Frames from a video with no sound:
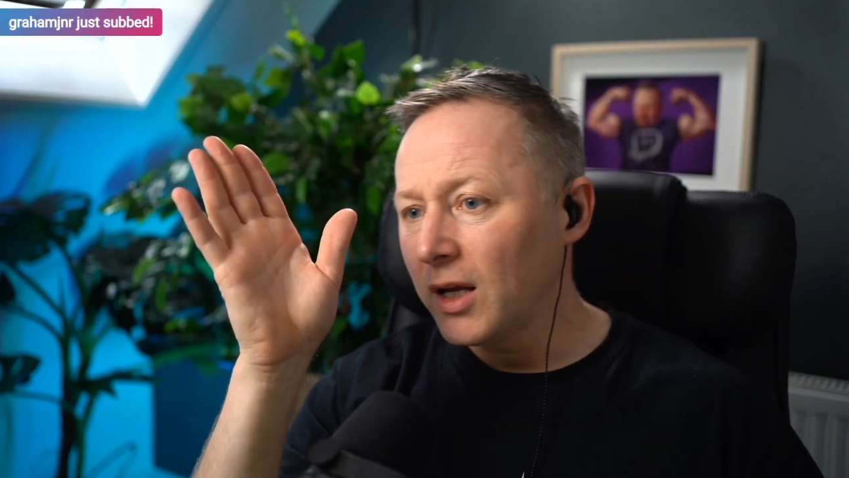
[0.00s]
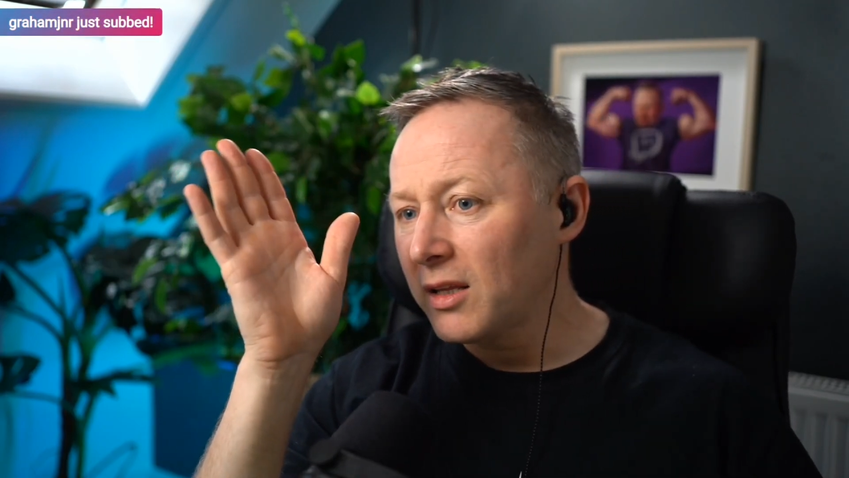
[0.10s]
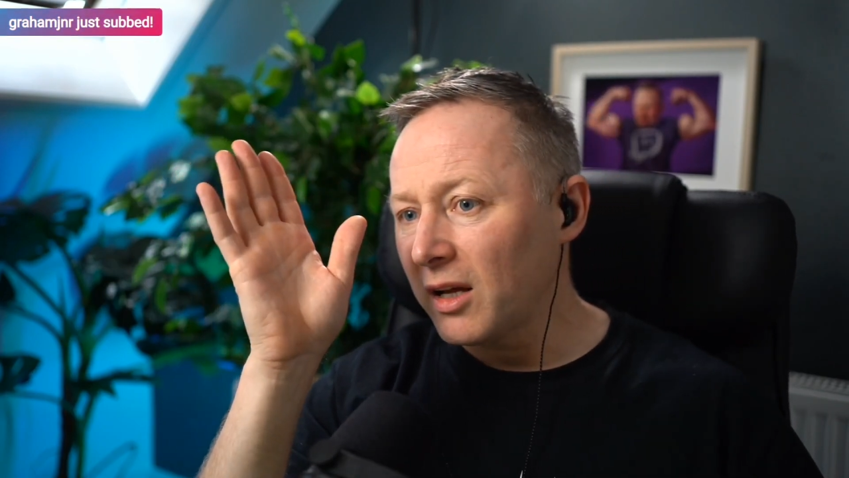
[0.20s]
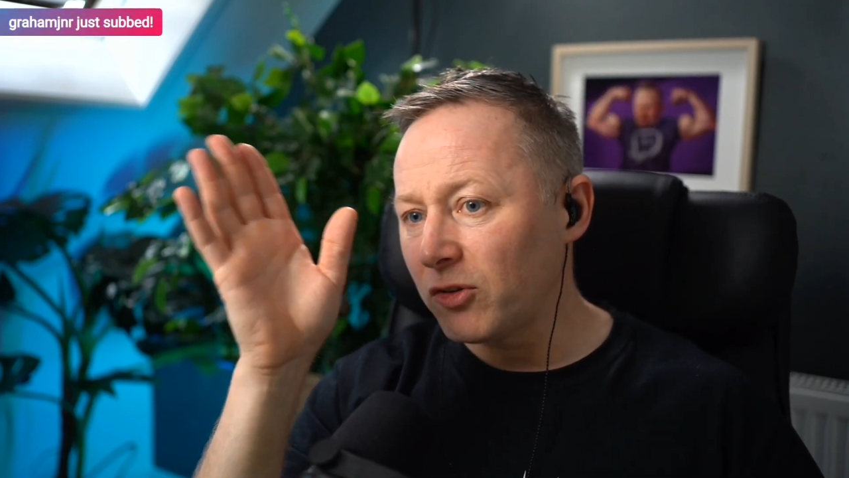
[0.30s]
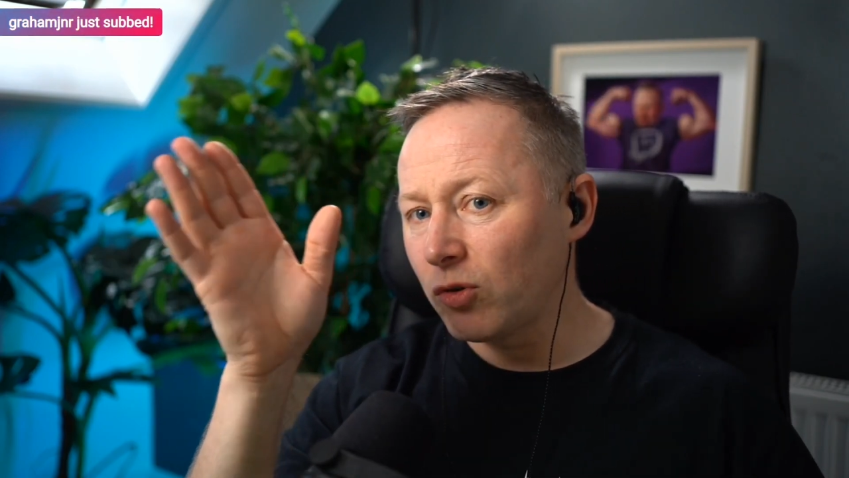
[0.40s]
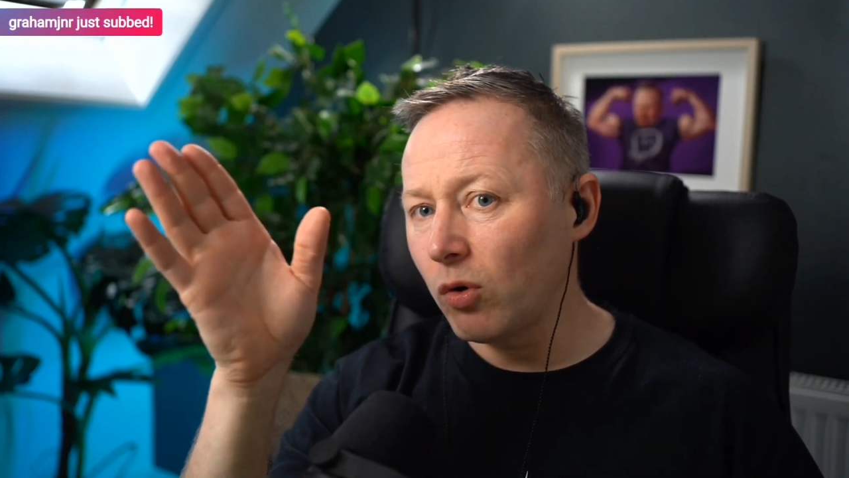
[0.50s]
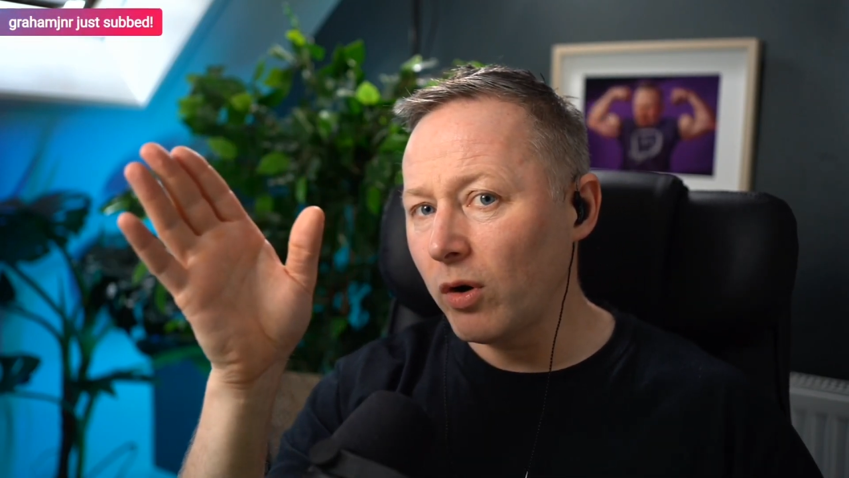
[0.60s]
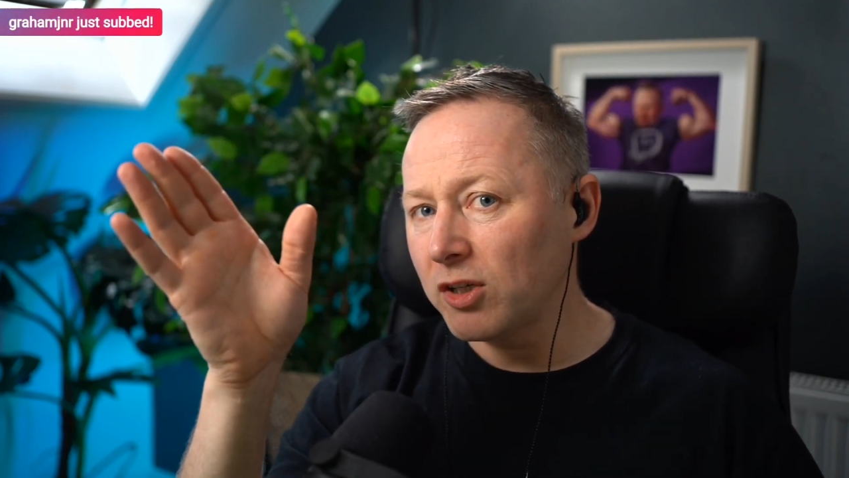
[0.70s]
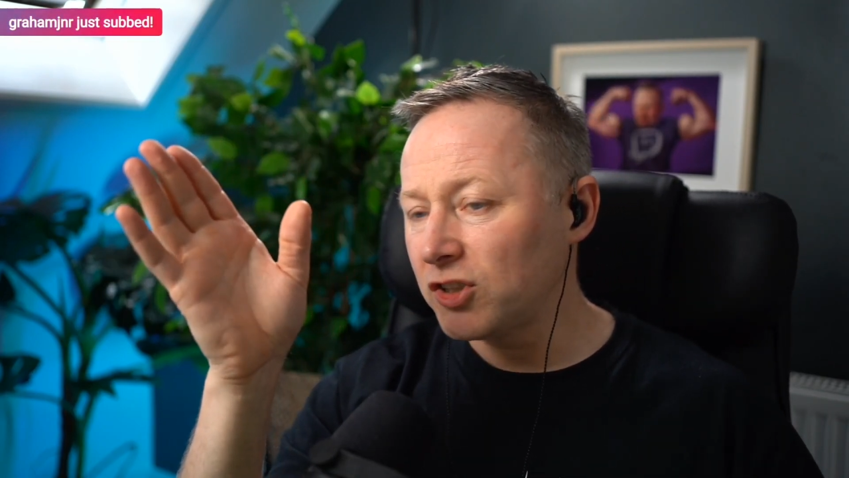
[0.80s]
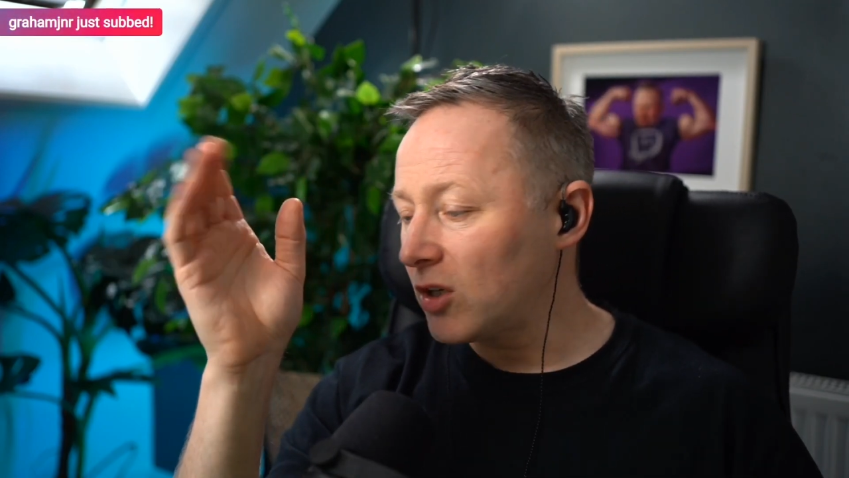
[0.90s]
that I
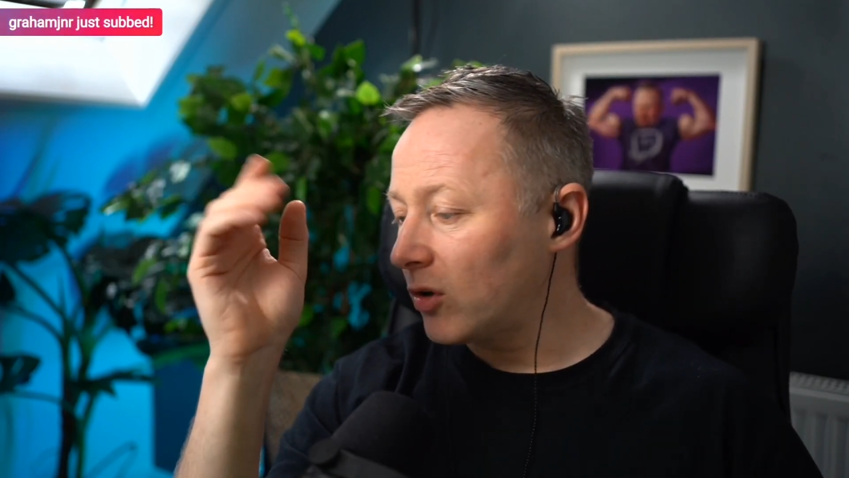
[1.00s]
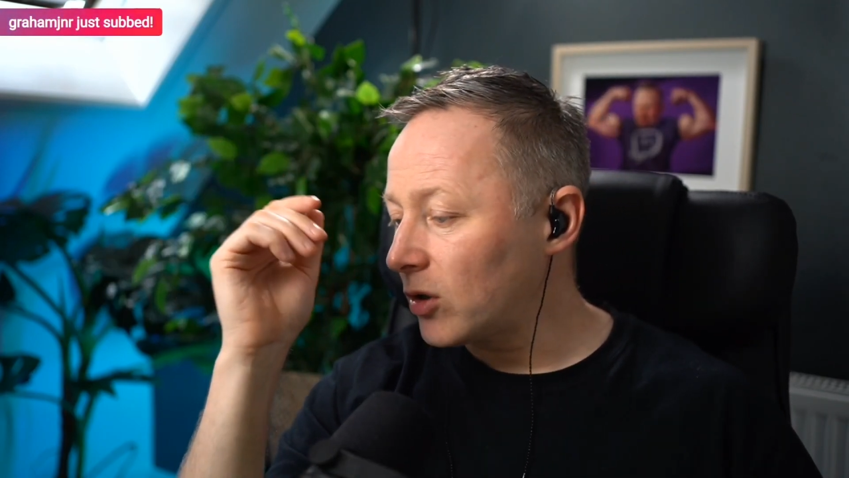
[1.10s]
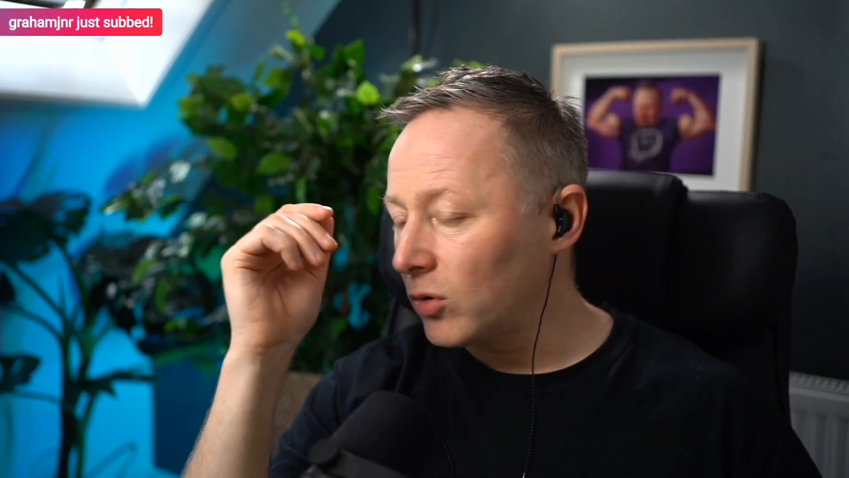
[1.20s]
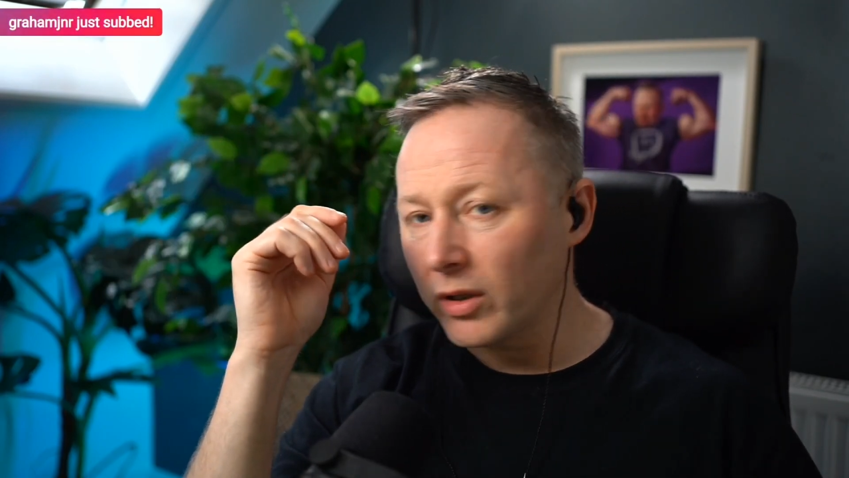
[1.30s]
thought, is she going to go